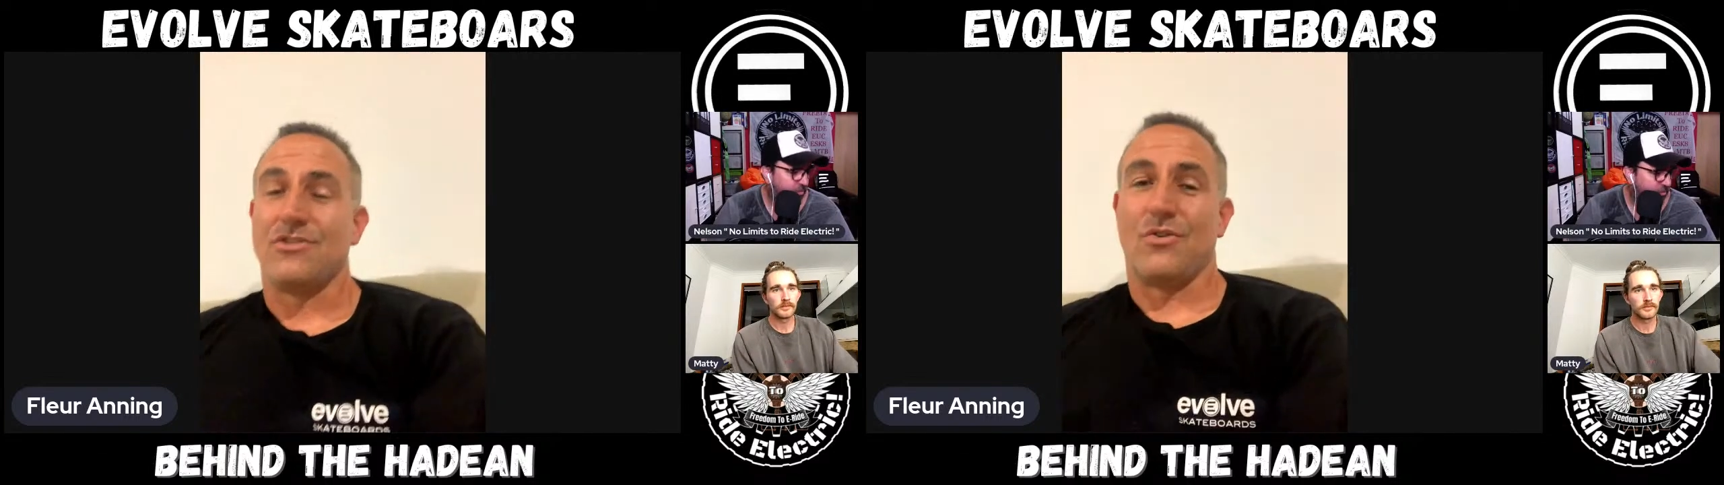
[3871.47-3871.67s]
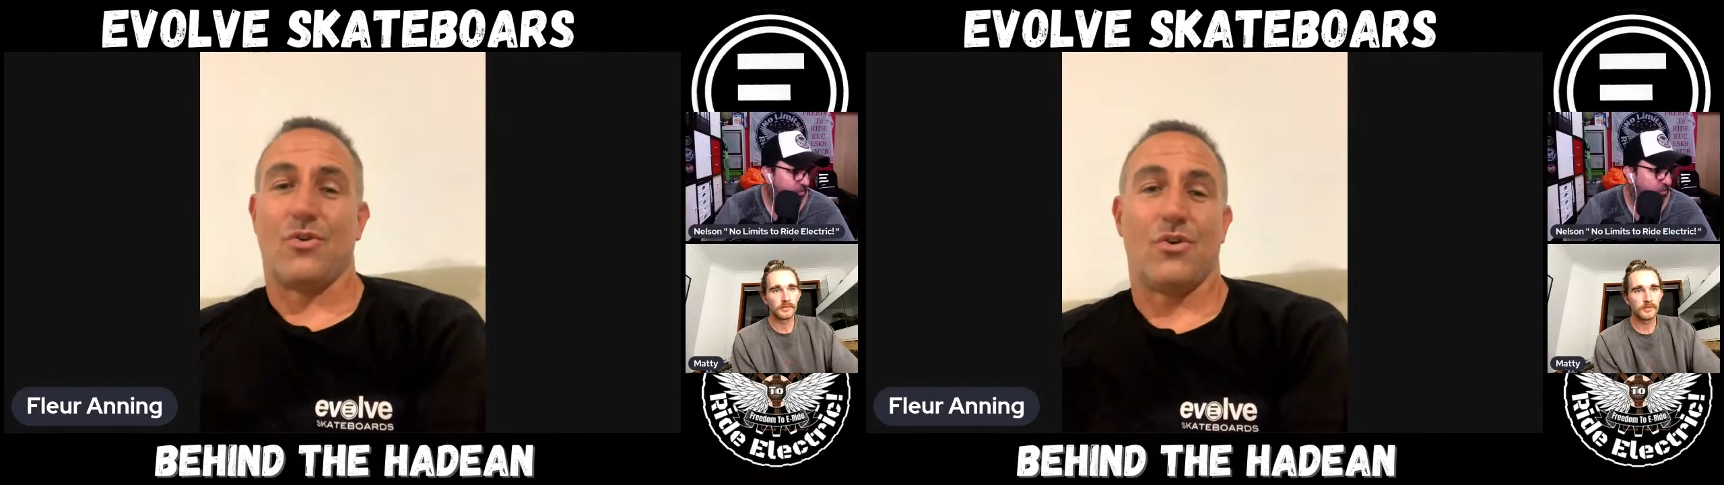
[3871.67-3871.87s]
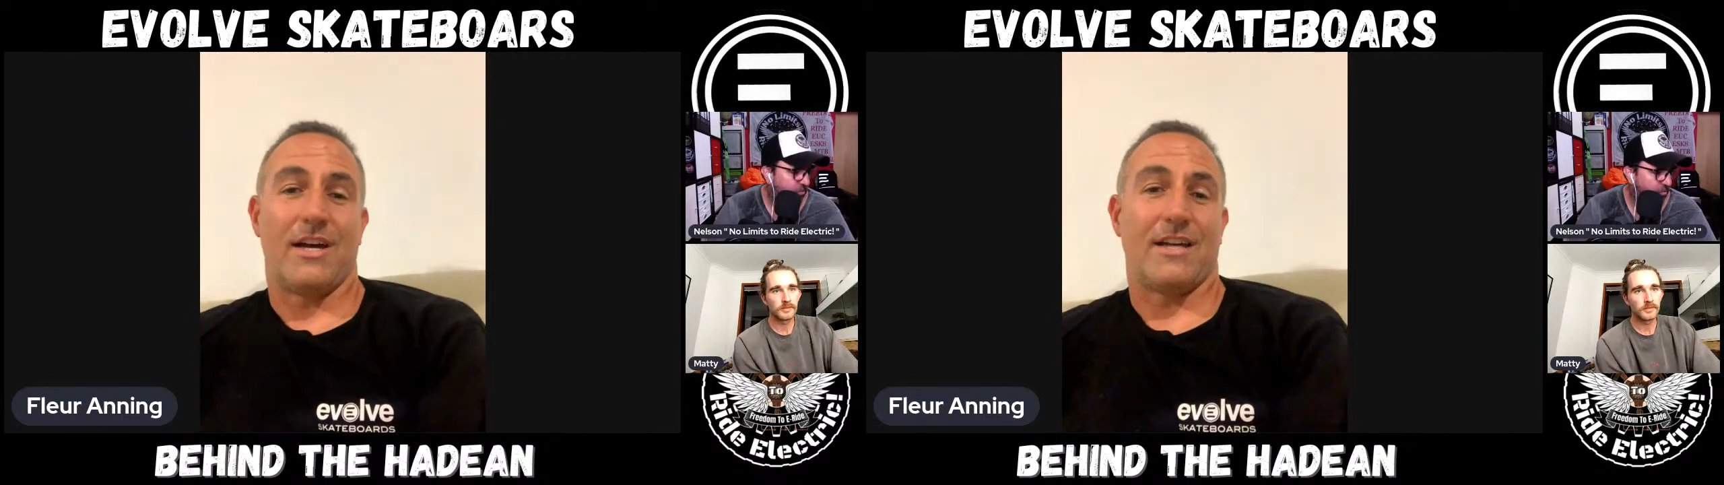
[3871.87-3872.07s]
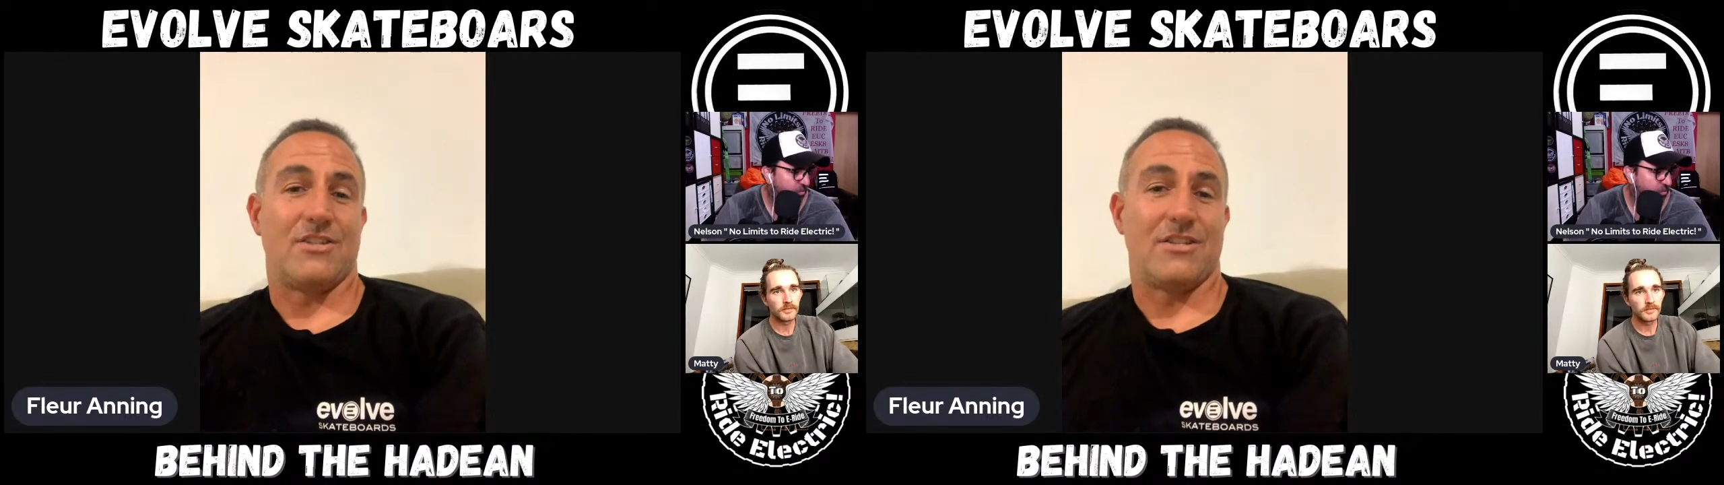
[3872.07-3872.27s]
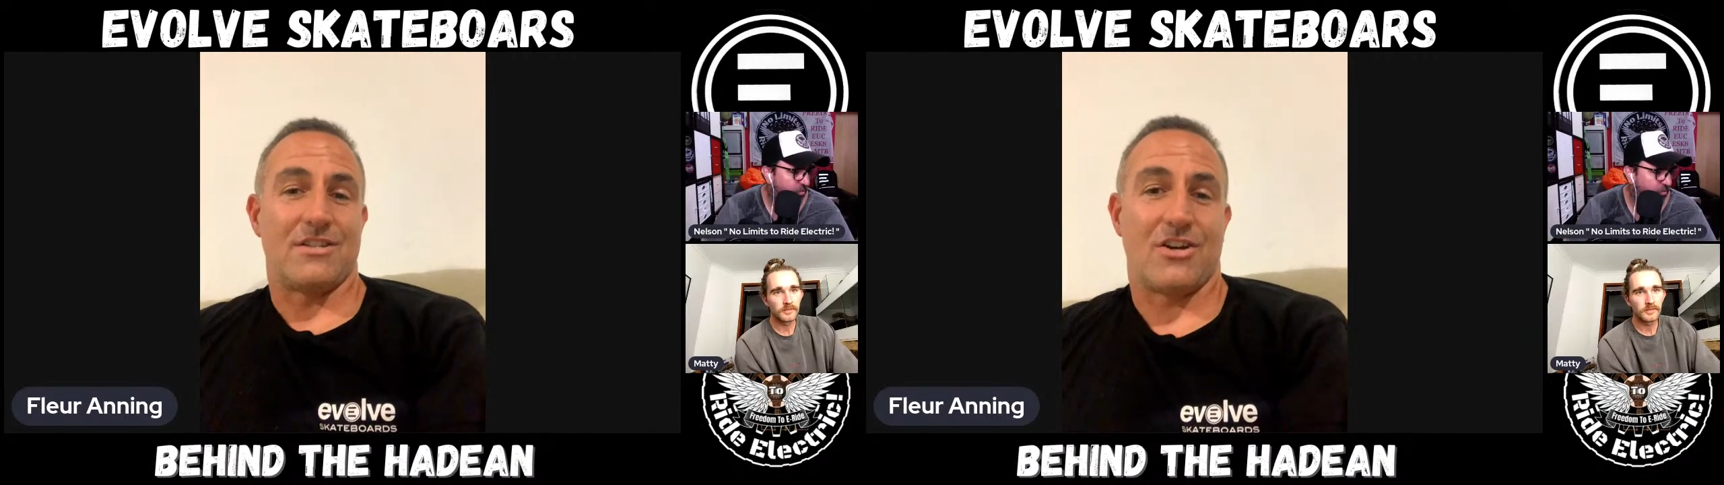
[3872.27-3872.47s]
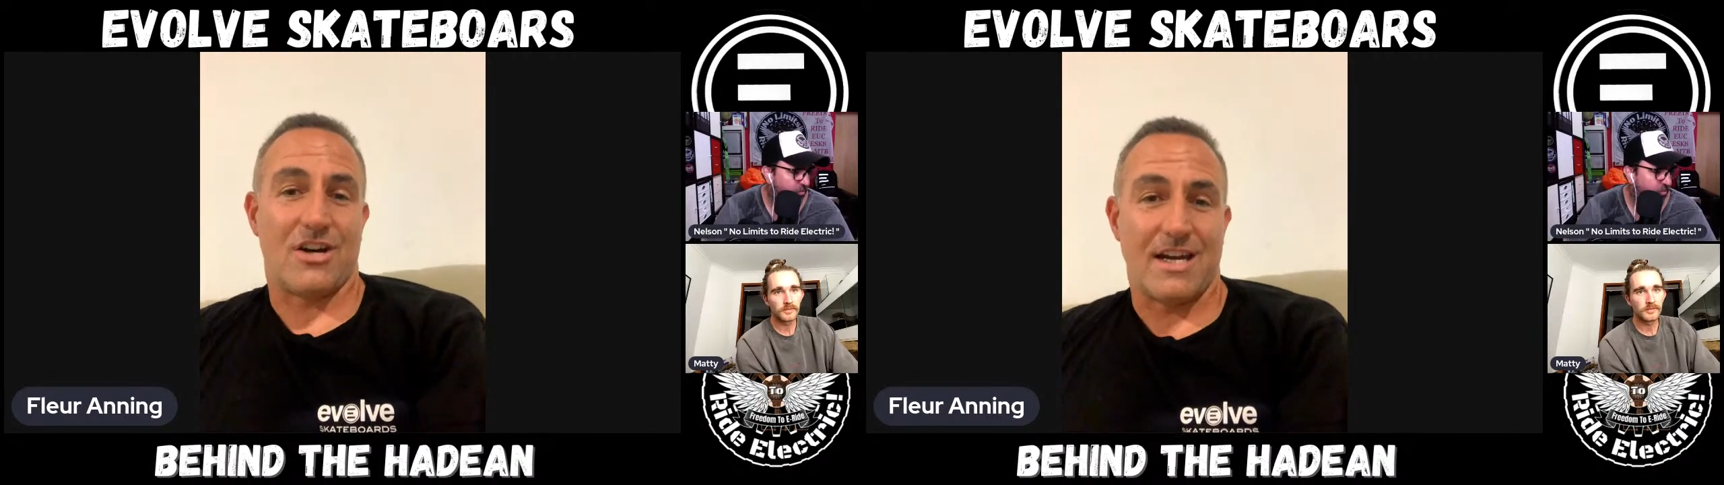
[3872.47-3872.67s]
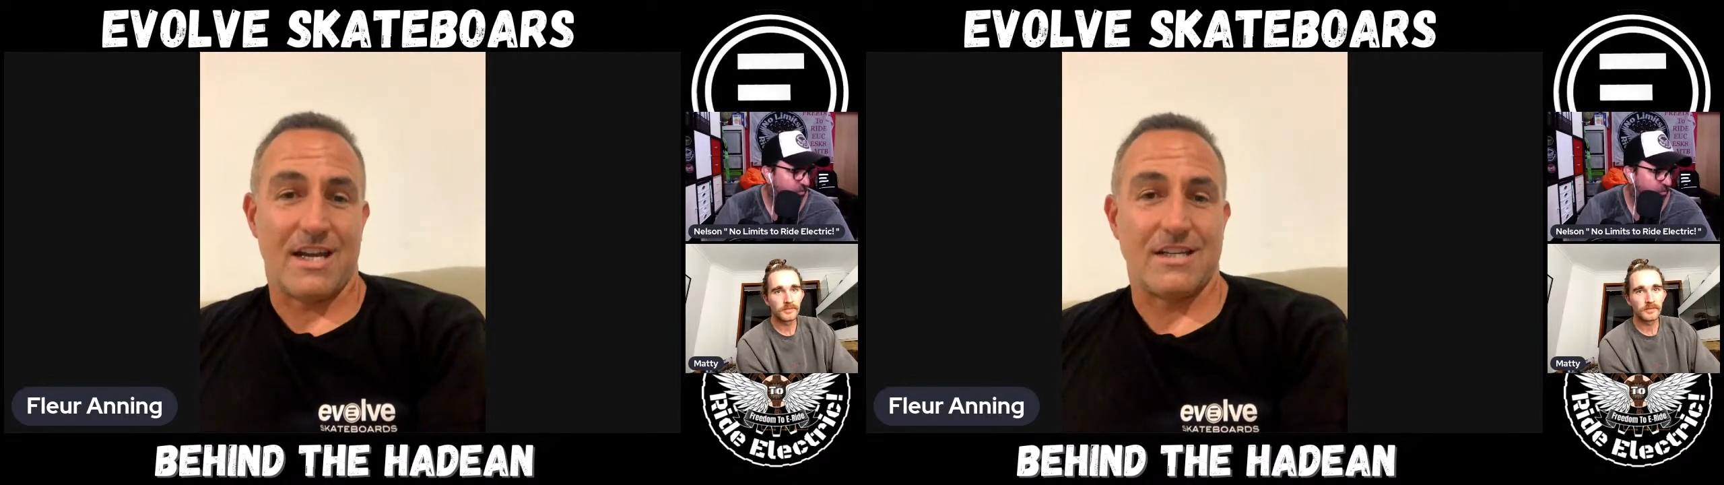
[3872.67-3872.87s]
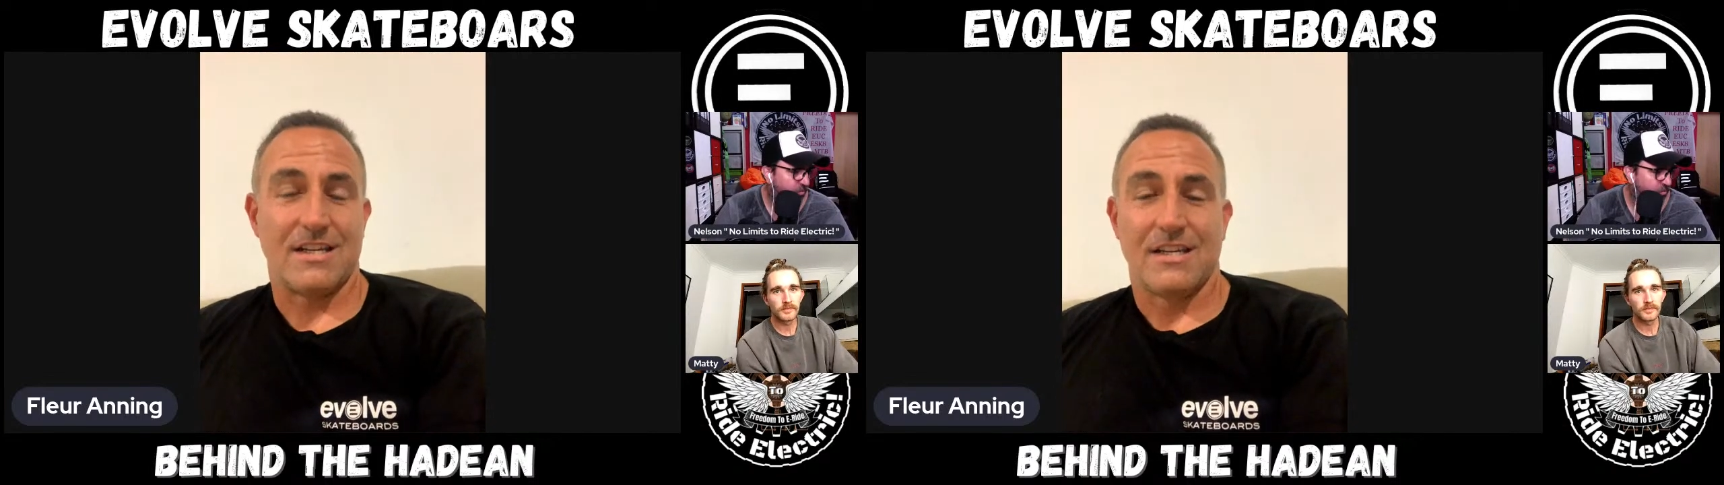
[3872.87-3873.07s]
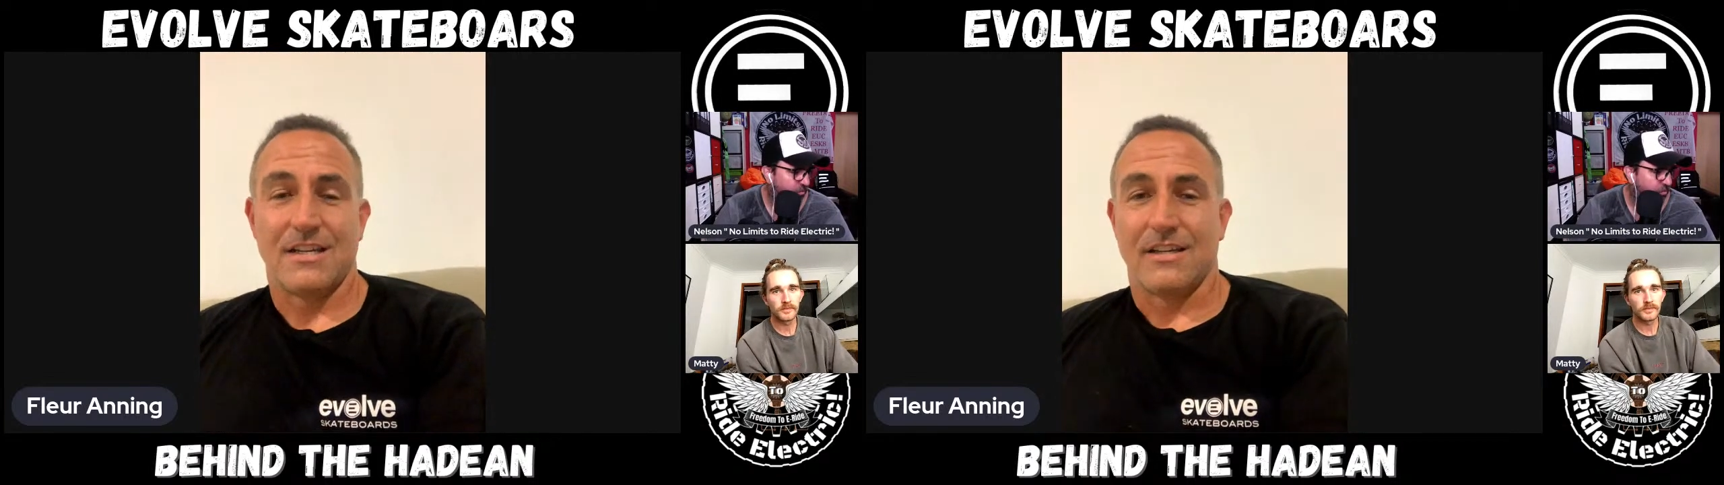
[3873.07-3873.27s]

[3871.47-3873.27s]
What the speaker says: to all our design,